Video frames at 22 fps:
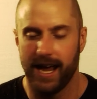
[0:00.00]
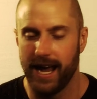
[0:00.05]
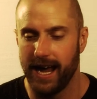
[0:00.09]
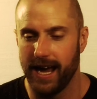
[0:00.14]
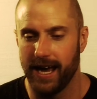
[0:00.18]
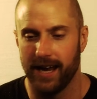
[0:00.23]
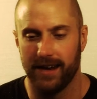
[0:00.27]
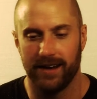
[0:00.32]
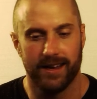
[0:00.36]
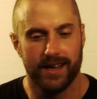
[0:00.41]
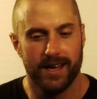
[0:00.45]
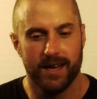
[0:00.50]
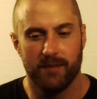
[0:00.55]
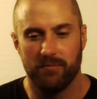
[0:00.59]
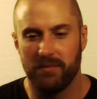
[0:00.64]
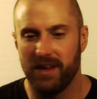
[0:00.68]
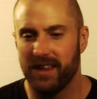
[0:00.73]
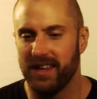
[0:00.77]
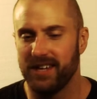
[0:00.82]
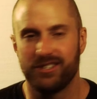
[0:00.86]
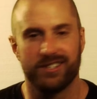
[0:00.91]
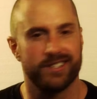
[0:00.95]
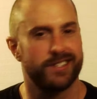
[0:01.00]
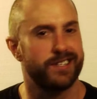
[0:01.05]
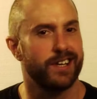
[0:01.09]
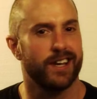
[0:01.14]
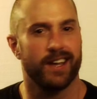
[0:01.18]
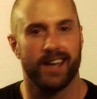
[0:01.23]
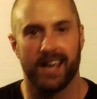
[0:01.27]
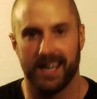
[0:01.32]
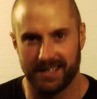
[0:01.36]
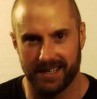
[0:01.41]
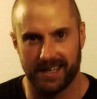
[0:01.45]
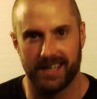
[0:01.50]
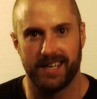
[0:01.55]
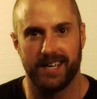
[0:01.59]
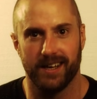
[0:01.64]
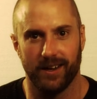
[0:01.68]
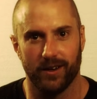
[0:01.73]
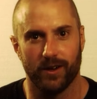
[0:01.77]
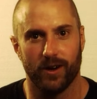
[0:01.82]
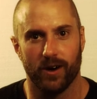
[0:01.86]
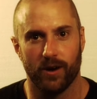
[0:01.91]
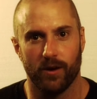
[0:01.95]
And man, it's a
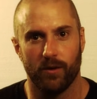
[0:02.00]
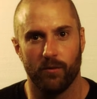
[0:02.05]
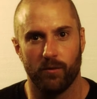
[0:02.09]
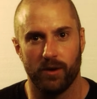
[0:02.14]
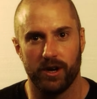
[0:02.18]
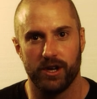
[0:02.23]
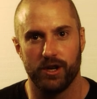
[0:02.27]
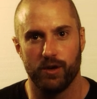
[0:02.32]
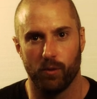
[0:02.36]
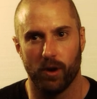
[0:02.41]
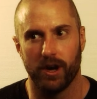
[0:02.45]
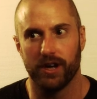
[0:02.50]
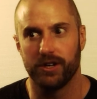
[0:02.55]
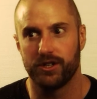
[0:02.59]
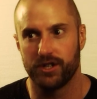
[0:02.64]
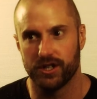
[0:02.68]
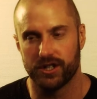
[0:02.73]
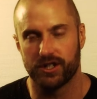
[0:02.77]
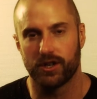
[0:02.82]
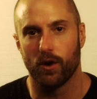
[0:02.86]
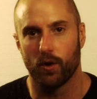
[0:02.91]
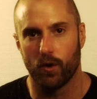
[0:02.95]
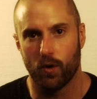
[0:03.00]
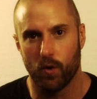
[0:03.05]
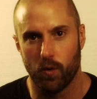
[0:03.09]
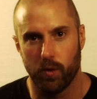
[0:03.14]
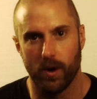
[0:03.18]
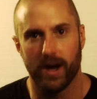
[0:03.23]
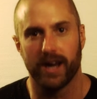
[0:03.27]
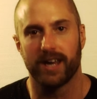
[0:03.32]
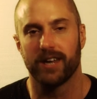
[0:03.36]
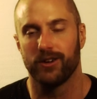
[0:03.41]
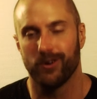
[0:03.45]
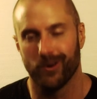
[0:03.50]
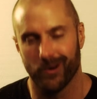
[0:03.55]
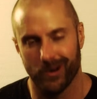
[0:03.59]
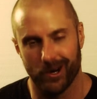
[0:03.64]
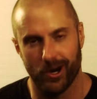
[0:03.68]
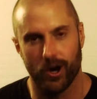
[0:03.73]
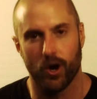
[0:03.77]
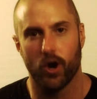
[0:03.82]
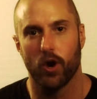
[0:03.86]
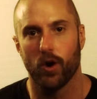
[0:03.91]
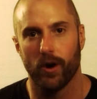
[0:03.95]
killer when you want to just go quick and you're
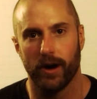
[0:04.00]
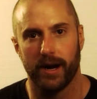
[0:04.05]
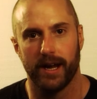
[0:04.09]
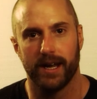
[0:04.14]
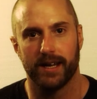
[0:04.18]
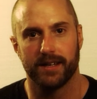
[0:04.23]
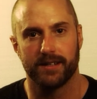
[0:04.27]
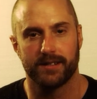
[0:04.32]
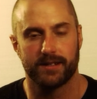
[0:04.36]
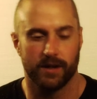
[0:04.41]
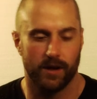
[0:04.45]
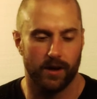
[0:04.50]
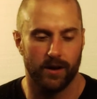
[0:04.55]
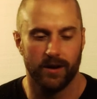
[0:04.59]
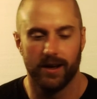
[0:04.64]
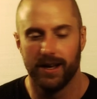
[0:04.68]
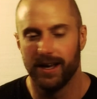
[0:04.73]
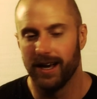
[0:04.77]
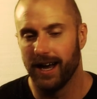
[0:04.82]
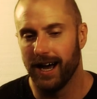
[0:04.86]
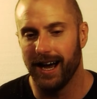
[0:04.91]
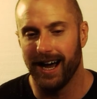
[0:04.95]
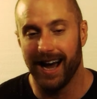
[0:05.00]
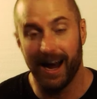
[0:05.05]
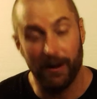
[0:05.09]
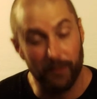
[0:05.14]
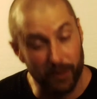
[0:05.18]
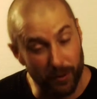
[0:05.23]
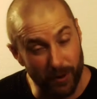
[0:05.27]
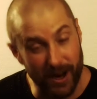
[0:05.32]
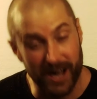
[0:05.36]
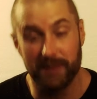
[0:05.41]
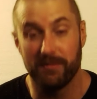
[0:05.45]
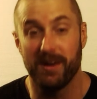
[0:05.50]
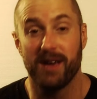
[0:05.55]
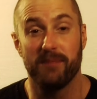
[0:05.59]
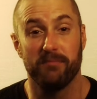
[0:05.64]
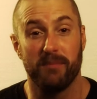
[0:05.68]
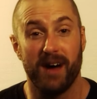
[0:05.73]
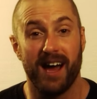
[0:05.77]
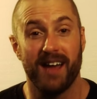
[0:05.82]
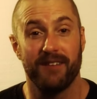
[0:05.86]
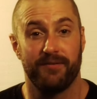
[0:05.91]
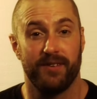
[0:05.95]
in a hurry. And so I would
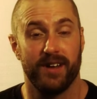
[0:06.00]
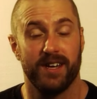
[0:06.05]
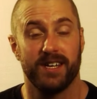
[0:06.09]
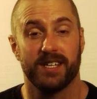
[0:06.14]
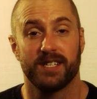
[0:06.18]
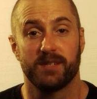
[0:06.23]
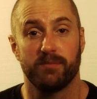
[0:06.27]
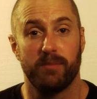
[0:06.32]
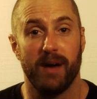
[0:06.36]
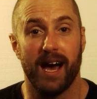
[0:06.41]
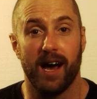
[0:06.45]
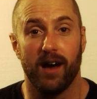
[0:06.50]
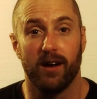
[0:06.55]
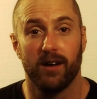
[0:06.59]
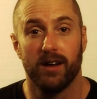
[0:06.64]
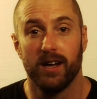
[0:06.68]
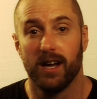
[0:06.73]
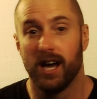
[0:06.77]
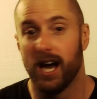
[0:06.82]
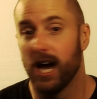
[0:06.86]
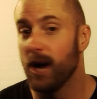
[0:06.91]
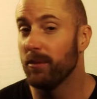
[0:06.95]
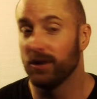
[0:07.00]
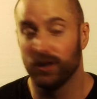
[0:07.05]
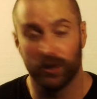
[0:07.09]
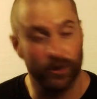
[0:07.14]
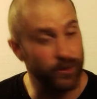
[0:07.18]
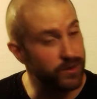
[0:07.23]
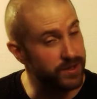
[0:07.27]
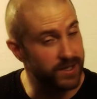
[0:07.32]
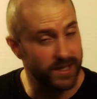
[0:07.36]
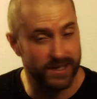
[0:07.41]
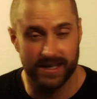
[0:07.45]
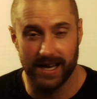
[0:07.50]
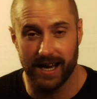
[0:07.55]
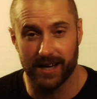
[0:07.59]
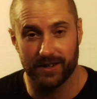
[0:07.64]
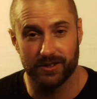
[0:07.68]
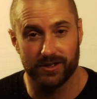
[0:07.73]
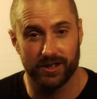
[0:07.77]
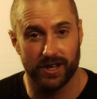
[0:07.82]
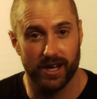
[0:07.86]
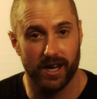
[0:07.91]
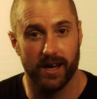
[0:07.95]
recommend MyFitnessPal, but Lose It's
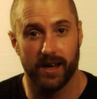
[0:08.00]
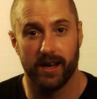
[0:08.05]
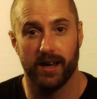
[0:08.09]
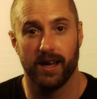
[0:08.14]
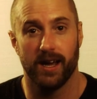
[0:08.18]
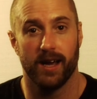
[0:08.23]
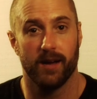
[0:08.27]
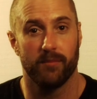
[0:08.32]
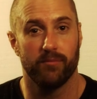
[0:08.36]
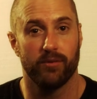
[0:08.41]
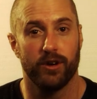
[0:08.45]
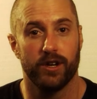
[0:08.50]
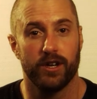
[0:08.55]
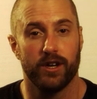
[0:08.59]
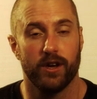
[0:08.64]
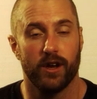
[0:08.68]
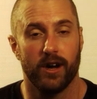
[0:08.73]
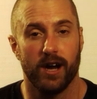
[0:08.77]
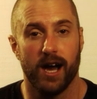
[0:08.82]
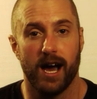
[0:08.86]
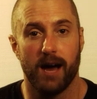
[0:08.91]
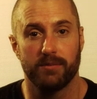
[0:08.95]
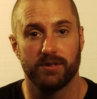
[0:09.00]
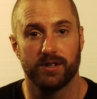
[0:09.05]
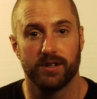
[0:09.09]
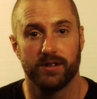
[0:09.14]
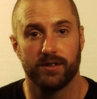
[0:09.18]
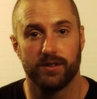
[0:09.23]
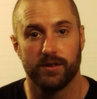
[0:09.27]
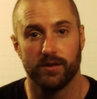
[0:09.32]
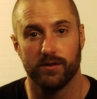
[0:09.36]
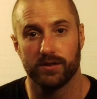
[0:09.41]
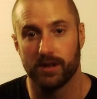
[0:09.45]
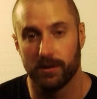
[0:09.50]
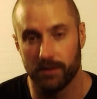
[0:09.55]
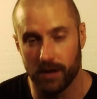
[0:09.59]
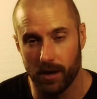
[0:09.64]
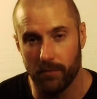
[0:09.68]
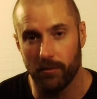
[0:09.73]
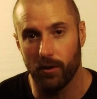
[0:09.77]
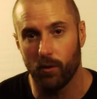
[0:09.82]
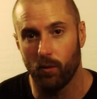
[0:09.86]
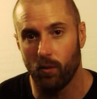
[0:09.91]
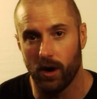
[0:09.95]
actually a pretty good option too. So
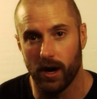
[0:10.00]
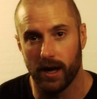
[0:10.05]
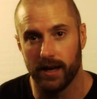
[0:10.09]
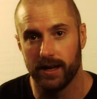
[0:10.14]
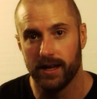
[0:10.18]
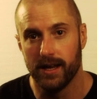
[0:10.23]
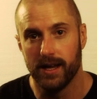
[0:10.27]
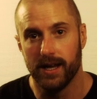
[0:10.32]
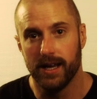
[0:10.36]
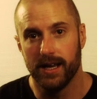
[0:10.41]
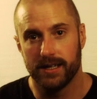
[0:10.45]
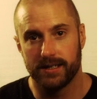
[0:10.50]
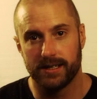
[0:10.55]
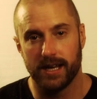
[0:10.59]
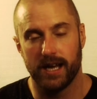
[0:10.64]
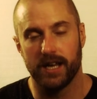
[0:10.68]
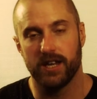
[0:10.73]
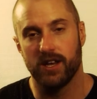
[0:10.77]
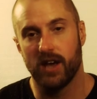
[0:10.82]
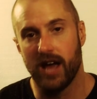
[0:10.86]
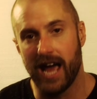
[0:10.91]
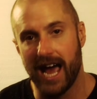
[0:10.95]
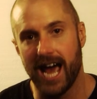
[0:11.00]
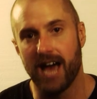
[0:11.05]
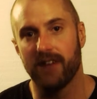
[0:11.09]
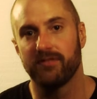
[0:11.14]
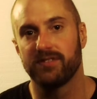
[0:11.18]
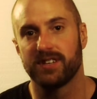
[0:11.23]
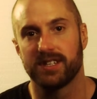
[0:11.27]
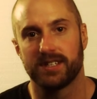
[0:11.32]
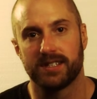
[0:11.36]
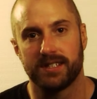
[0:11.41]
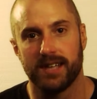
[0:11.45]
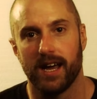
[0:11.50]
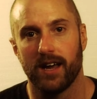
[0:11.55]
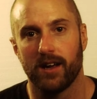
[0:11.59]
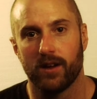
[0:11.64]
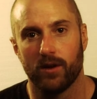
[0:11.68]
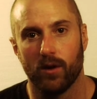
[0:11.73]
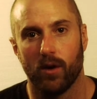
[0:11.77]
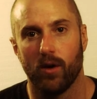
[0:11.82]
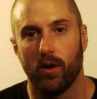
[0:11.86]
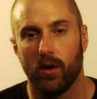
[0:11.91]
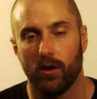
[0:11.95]
number 1 is that you have to
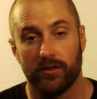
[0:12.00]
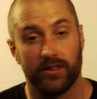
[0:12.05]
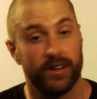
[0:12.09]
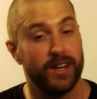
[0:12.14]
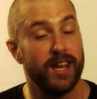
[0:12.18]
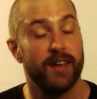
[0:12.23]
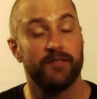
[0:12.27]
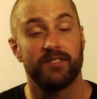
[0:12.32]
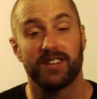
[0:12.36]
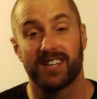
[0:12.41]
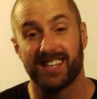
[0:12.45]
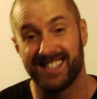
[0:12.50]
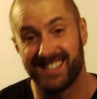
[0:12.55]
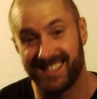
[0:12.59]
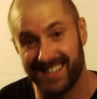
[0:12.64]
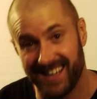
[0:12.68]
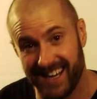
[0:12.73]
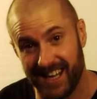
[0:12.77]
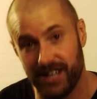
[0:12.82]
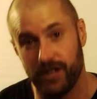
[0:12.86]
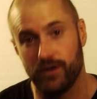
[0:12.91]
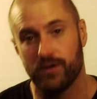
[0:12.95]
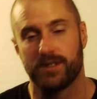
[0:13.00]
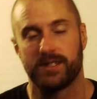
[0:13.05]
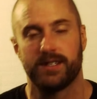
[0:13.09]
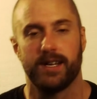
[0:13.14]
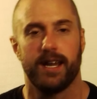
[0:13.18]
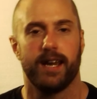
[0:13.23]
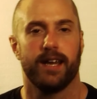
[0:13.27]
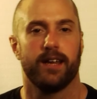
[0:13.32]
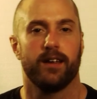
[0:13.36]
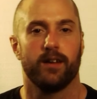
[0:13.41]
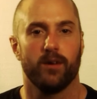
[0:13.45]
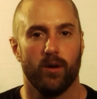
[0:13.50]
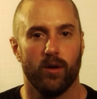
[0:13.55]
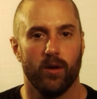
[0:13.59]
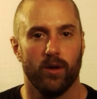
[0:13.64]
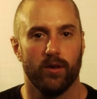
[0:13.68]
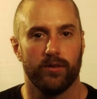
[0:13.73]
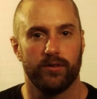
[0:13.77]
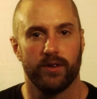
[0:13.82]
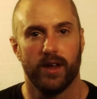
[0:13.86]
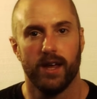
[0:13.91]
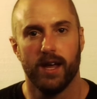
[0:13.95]
set goals, and you have to continue setting
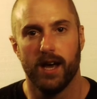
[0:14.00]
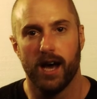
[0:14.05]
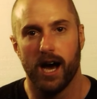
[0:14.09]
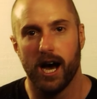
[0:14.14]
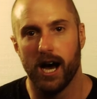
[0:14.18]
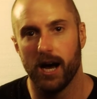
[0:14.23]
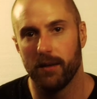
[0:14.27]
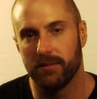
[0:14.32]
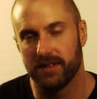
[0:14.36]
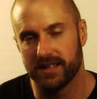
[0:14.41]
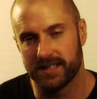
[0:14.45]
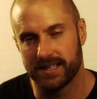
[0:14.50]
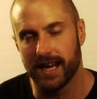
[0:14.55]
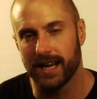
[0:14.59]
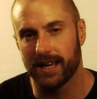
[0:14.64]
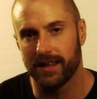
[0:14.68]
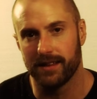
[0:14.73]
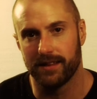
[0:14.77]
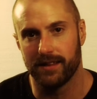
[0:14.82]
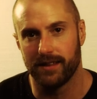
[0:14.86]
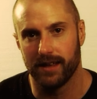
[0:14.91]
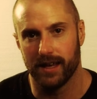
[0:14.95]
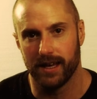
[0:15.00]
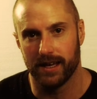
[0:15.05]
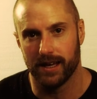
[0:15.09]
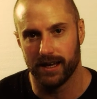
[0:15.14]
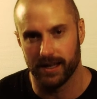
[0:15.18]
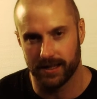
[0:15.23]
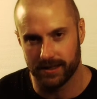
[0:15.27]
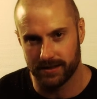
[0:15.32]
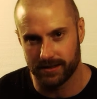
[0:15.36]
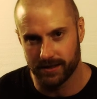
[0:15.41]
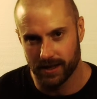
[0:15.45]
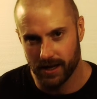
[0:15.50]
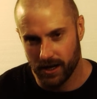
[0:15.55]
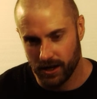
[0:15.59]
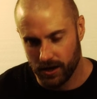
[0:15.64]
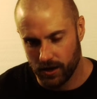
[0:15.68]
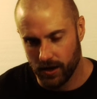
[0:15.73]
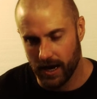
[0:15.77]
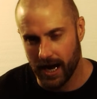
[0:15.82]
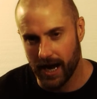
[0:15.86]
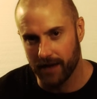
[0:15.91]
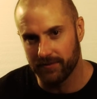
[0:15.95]
goals. The second thing is
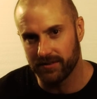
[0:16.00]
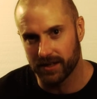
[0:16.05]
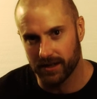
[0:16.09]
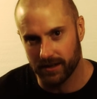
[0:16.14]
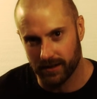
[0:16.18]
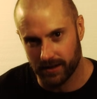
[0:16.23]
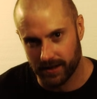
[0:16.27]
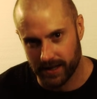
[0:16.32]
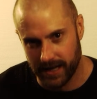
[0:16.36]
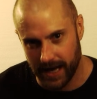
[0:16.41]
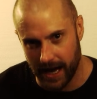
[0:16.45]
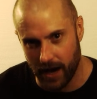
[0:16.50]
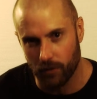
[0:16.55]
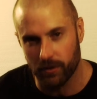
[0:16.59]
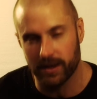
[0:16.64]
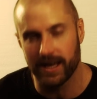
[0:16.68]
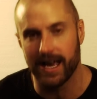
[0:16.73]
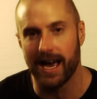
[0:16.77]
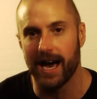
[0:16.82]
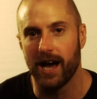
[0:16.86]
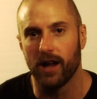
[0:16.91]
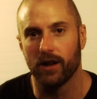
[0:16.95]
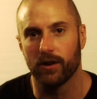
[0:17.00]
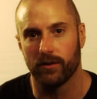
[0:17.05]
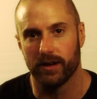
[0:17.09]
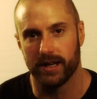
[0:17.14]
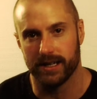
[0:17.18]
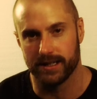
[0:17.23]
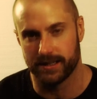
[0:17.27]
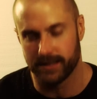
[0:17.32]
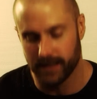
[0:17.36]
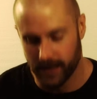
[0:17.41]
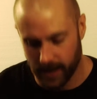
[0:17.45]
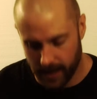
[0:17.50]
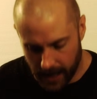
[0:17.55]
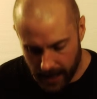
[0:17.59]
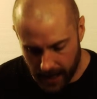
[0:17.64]
you have to count calories.